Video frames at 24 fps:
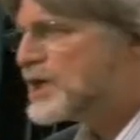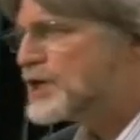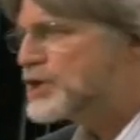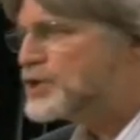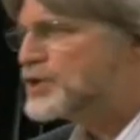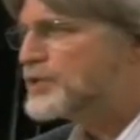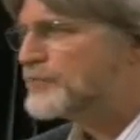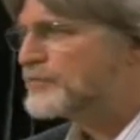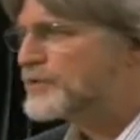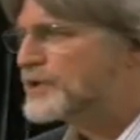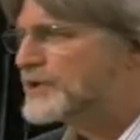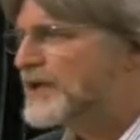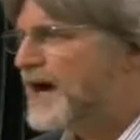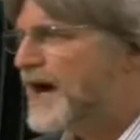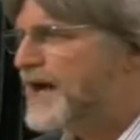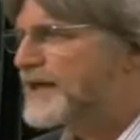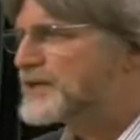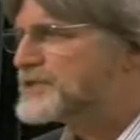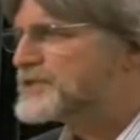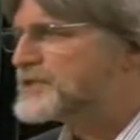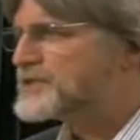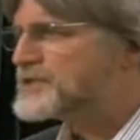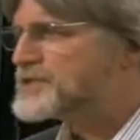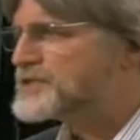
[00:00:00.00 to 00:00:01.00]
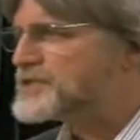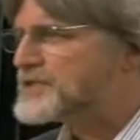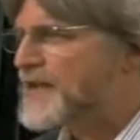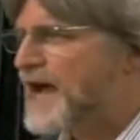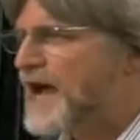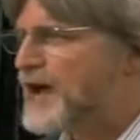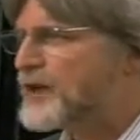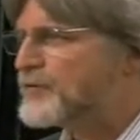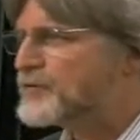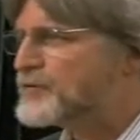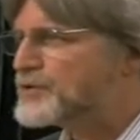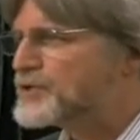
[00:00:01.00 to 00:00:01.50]
you've got to
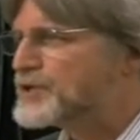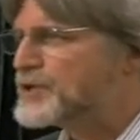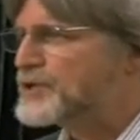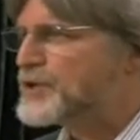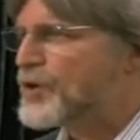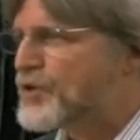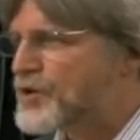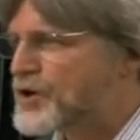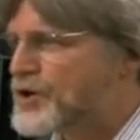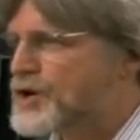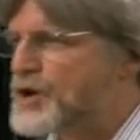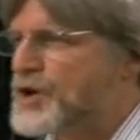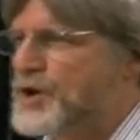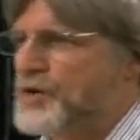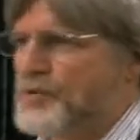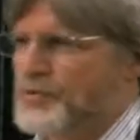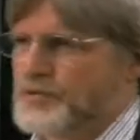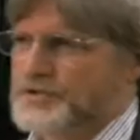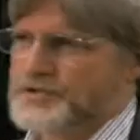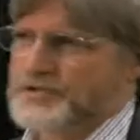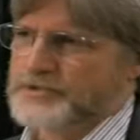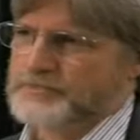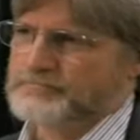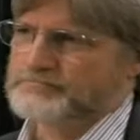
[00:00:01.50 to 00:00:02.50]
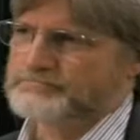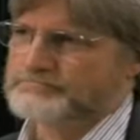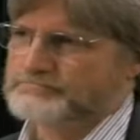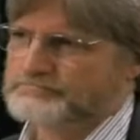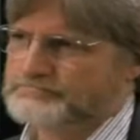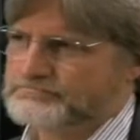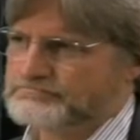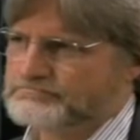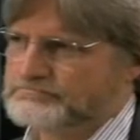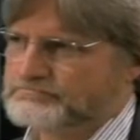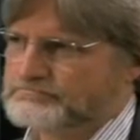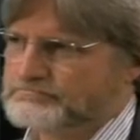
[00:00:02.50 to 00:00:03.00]
sound your note."
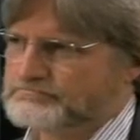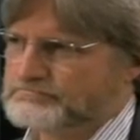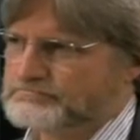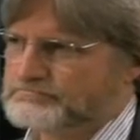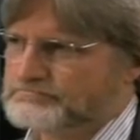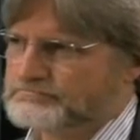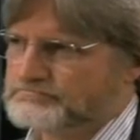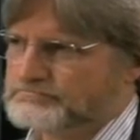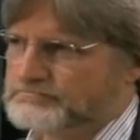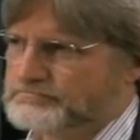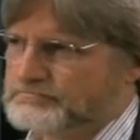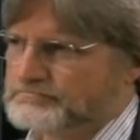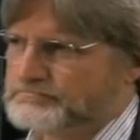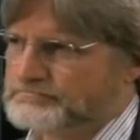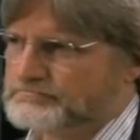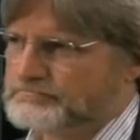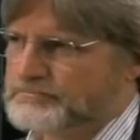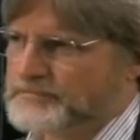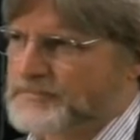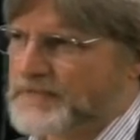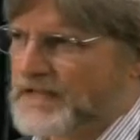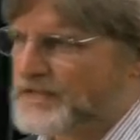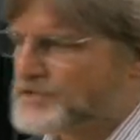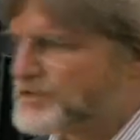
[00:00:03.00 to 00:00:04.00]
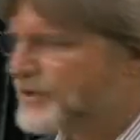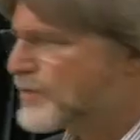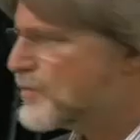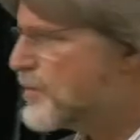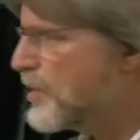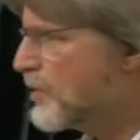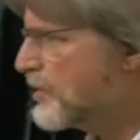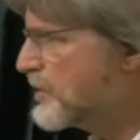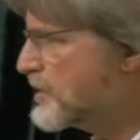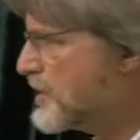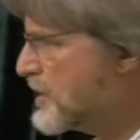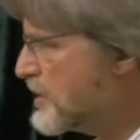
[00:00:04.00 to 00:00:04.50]
That's a quote.